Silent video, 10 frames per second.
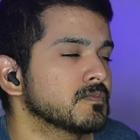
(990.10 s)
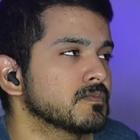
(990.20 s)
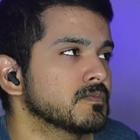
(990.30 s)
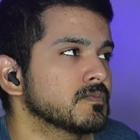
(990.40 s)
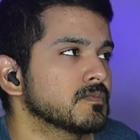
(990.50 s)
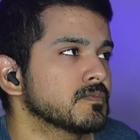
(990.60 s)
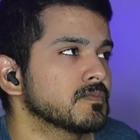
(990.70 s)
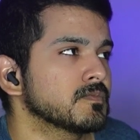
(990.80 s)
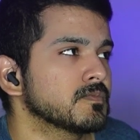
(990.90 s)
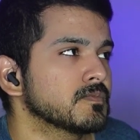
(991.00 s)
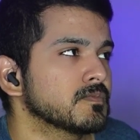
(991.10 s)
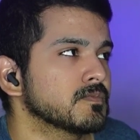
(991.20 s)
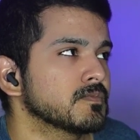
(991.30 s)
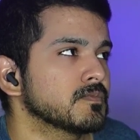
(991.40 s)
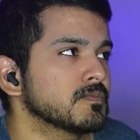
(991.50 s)

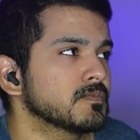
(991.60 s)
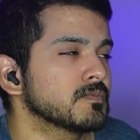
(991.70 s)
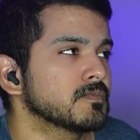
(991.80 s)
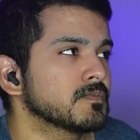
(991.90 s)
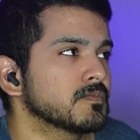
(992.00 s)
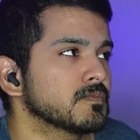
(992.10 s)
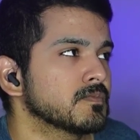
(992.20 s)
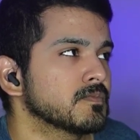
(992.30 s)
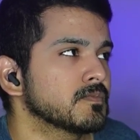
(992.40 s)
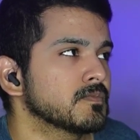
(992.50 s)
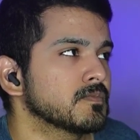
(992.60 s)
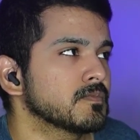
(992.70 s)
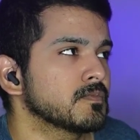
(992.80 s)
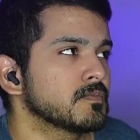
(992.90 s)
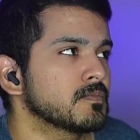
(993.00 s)

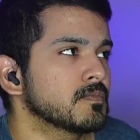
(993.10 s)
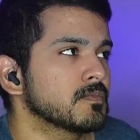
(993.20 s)
[no speech]